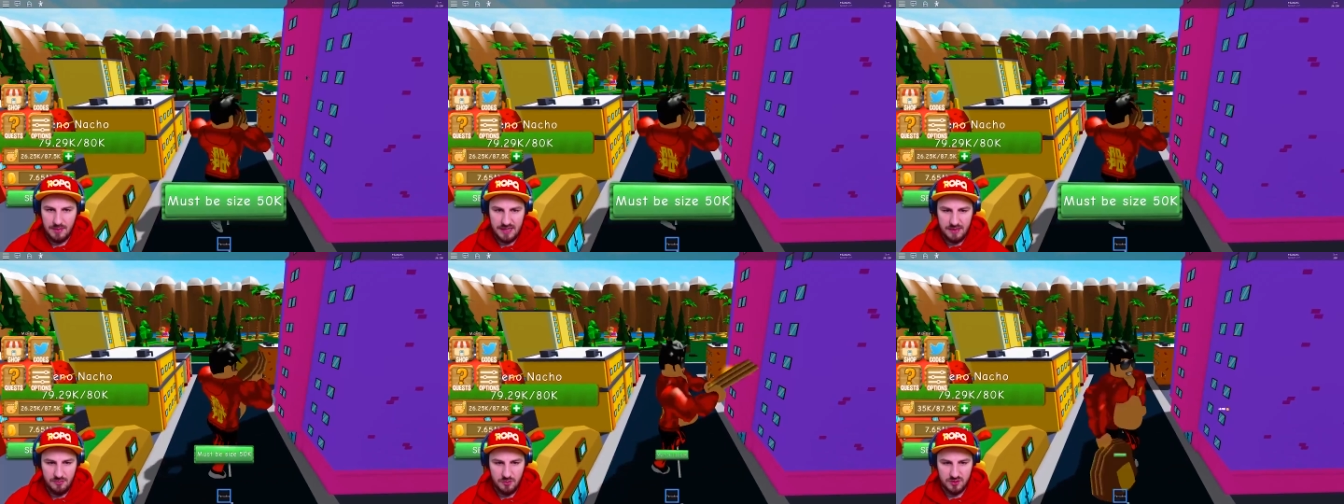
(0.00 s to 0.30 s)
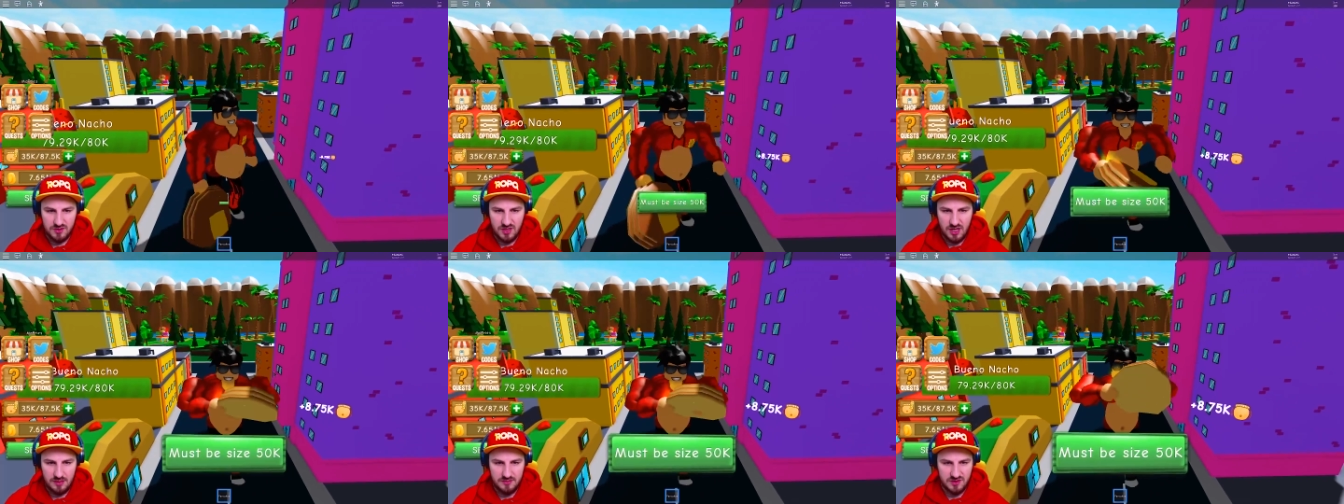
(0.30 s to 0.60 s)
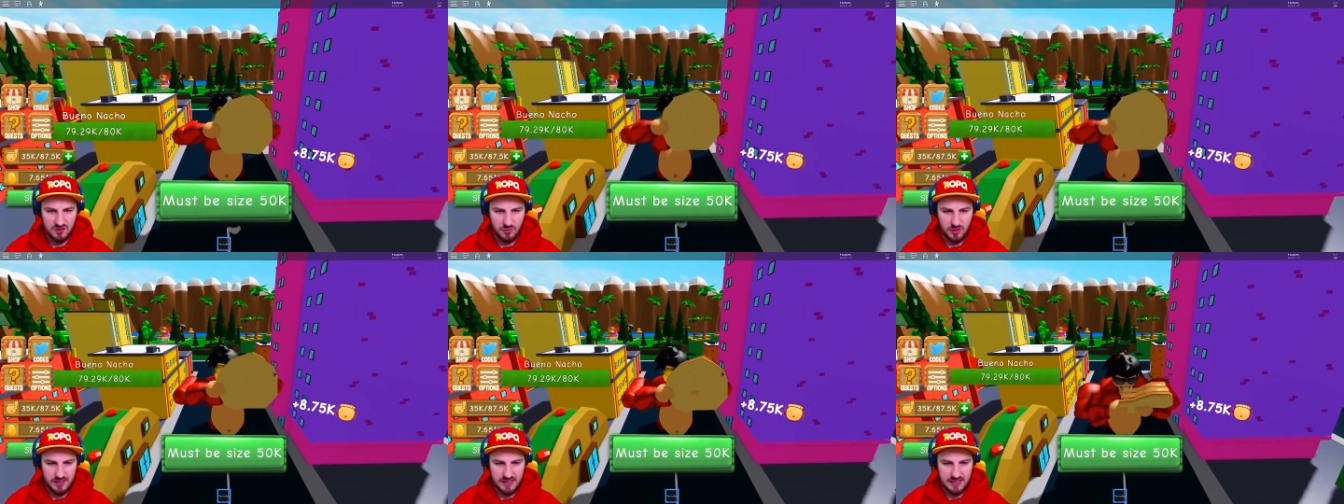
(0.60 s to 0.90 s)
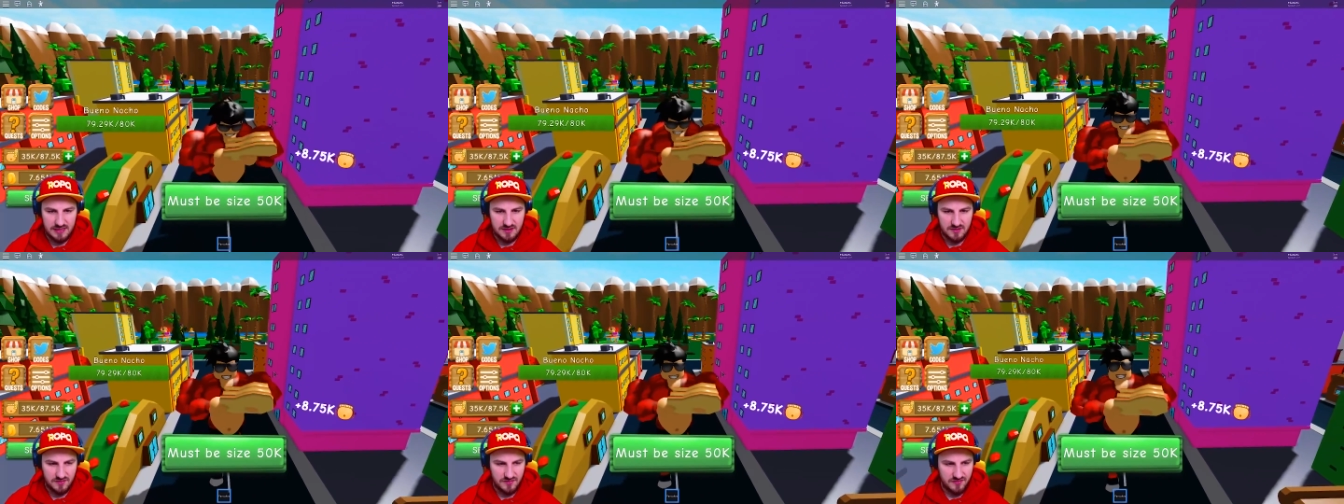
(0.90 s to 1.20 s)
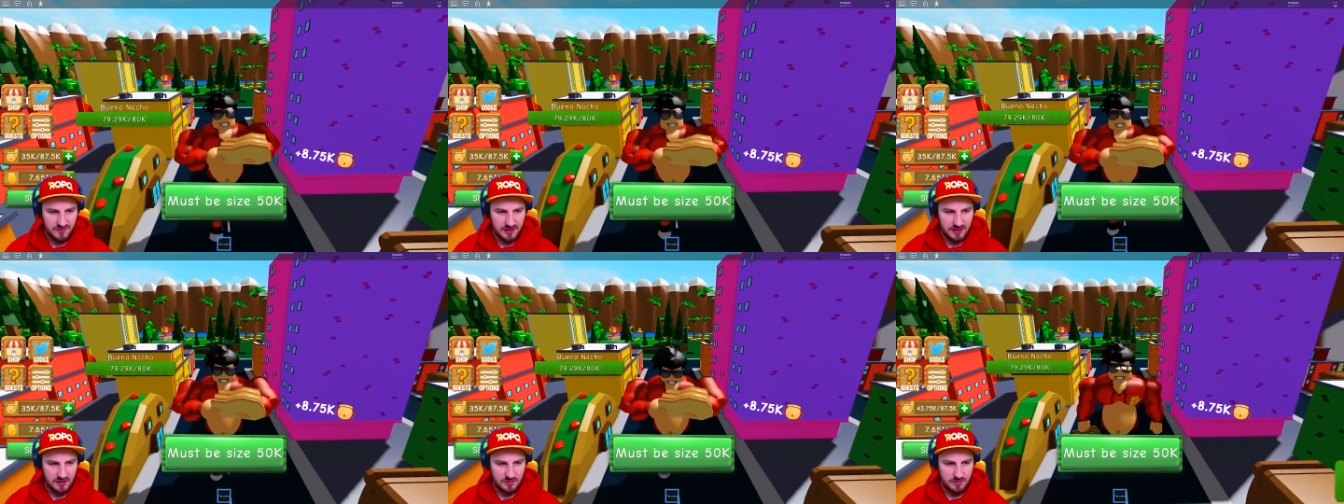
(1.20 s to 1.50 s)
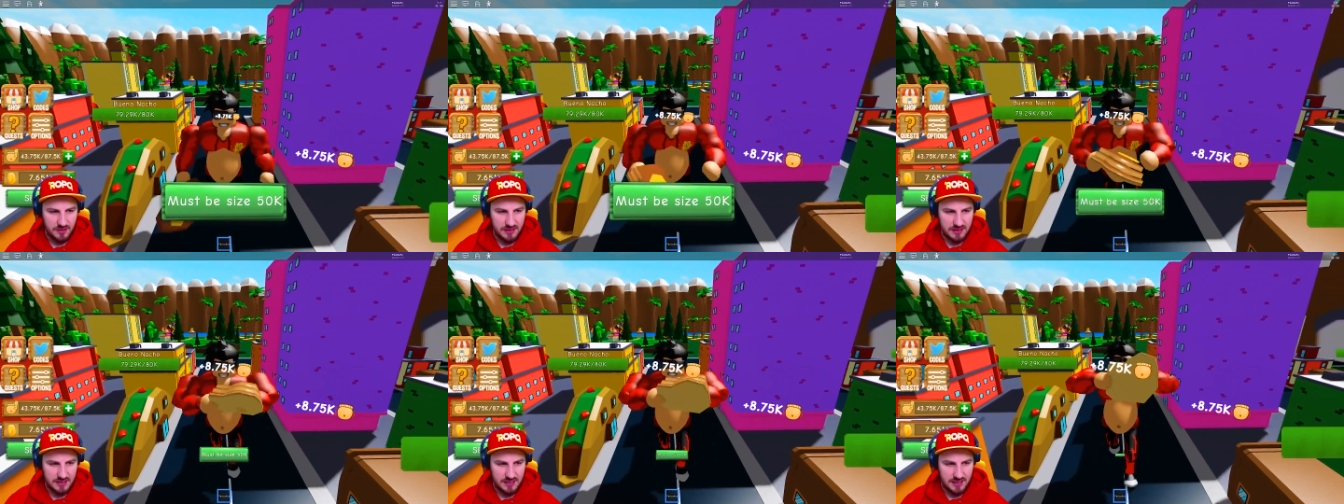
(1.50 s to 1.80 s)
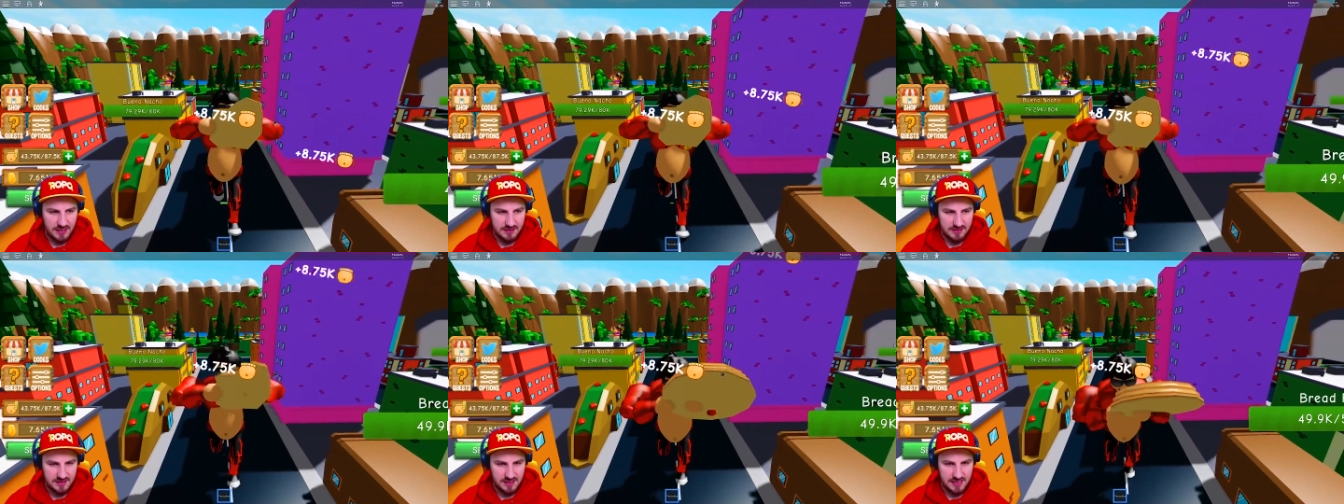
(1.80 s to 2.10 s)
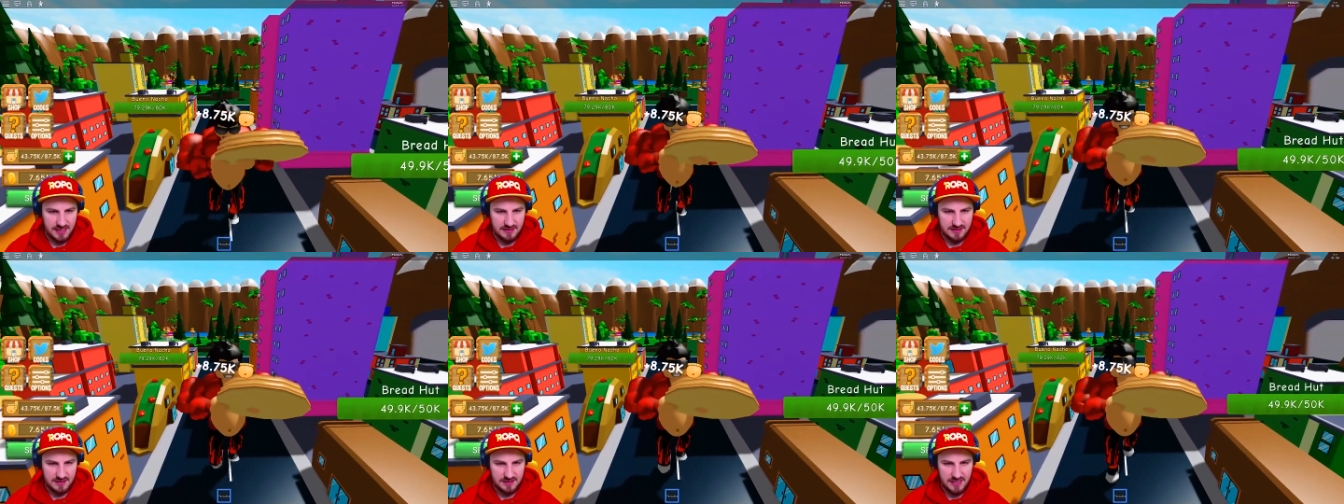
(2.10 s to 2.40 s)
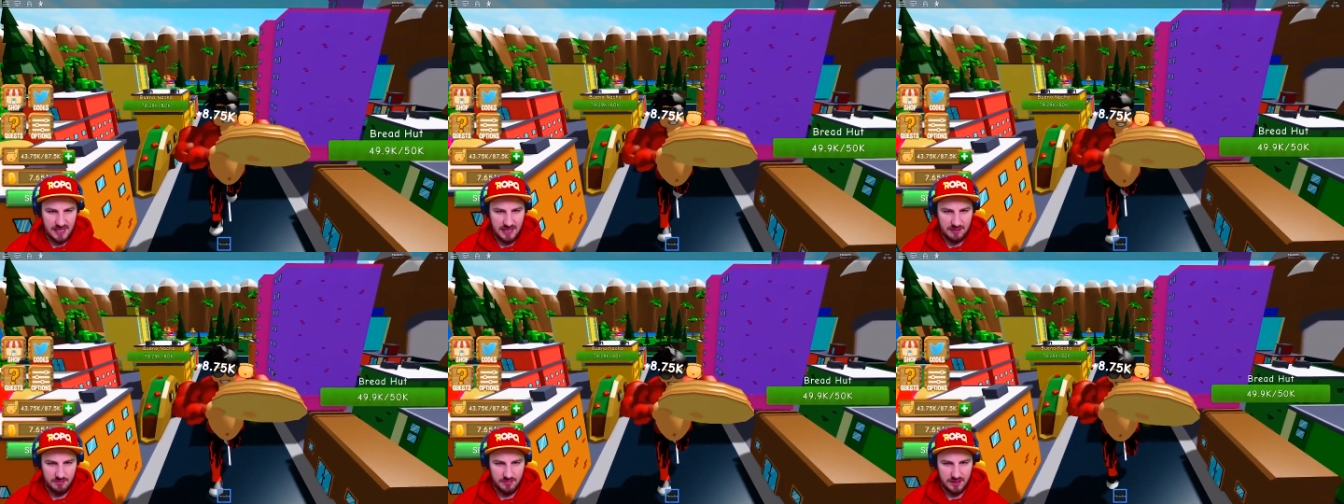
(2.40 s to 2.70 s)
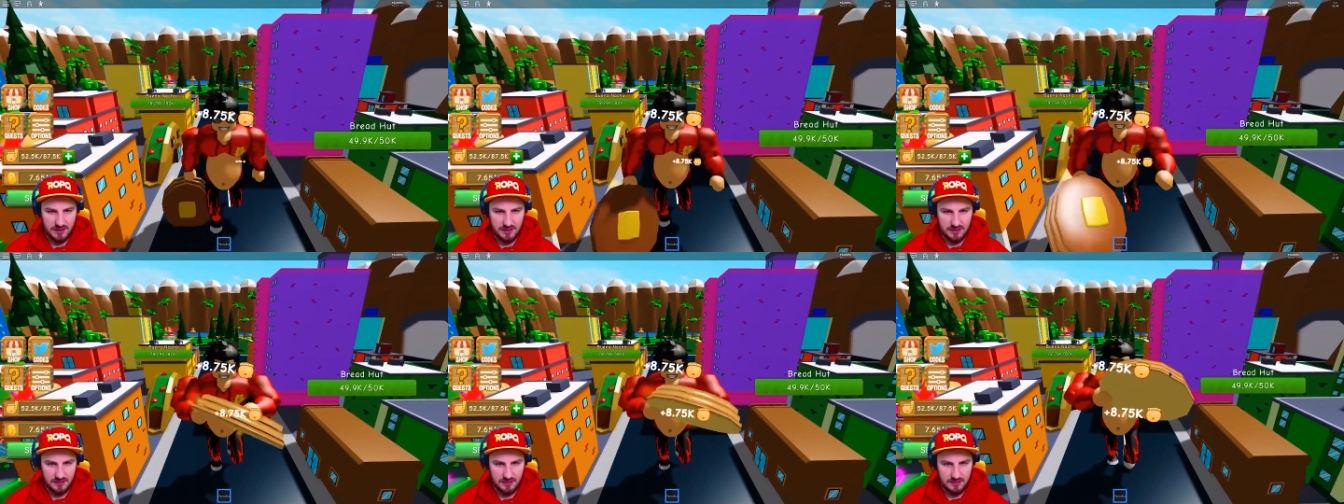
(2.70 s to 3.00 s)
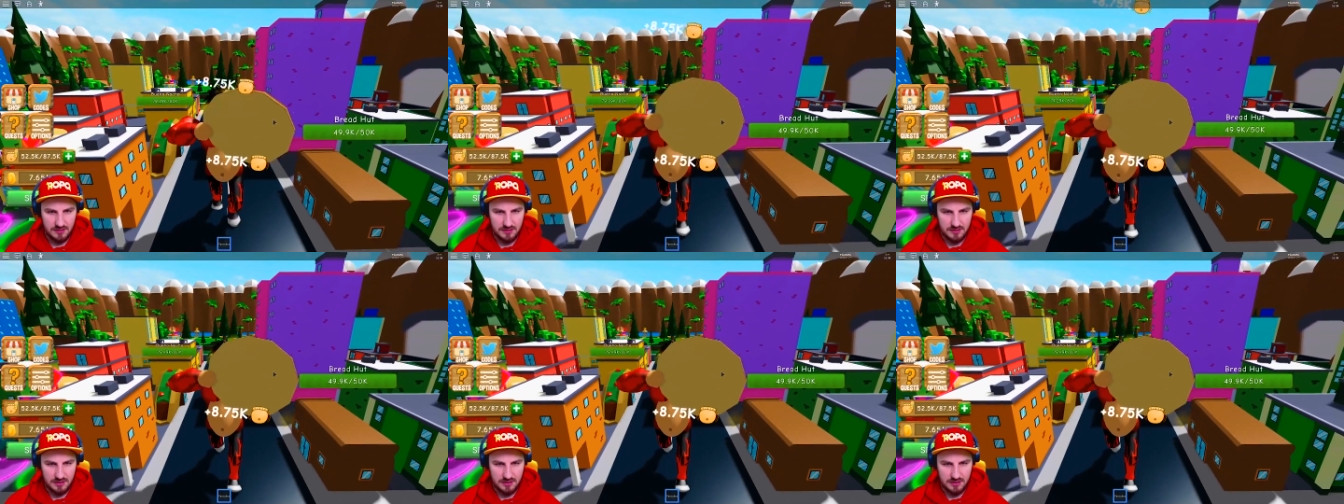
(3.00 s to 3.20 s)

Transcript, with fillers: How many more times do I need to fill my thing to get to ten million?